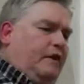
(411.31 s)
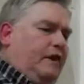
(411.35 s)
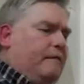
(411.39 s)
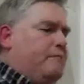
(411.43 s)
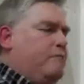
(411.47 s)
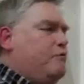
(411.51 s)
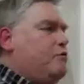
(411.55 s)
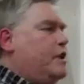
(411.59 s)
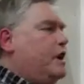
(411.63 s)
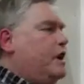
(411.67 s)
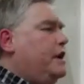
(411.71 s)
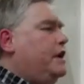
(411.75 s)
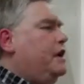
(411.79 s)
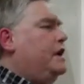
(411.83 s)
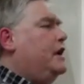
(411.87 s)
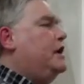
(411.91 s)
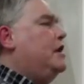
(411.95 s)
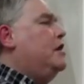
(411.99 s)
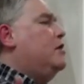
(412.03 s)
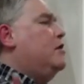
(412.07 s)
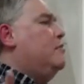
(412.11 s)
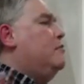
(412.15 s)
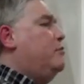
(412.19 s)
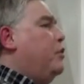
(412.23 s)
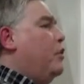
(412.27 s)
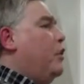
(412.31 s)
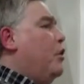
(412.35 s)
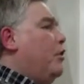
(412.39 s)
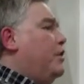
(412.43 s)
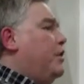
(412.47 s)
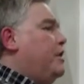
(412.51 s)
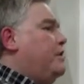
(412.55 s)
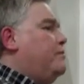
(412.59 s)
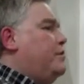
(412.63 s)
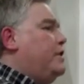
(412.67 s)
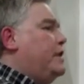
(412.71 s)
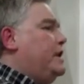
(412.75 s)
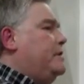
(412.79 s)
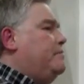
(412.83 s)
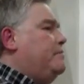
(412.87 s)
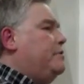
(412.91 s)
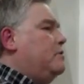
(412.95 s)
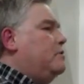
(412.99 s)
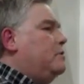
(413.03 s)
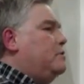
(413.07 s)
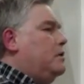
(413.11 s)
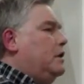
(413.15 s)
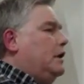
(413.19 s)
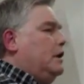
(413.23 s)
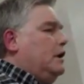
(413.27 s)
In one, boring
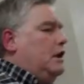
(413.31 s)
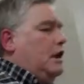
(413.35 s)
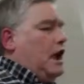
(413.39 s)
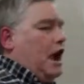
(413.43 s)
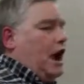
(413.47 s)
people.